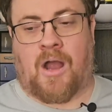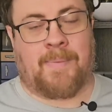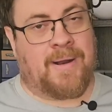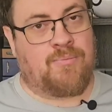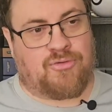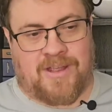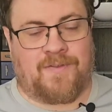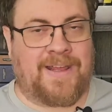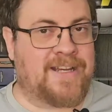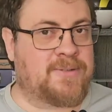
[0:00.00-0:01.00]
I'm going to
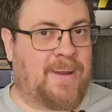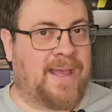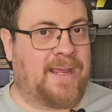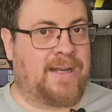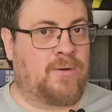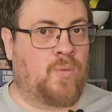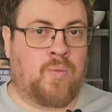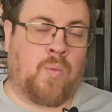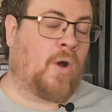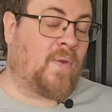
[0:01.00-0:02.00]
briefly explain
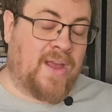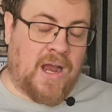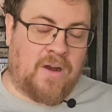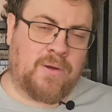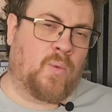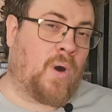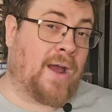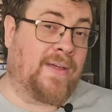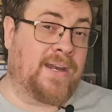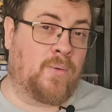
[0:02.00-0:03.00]
what they are and
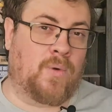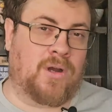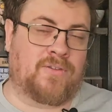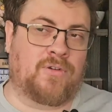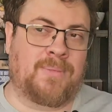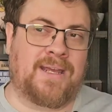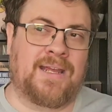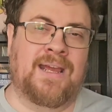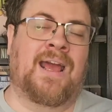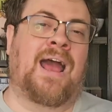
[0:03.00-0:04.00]
why they didn't work for me.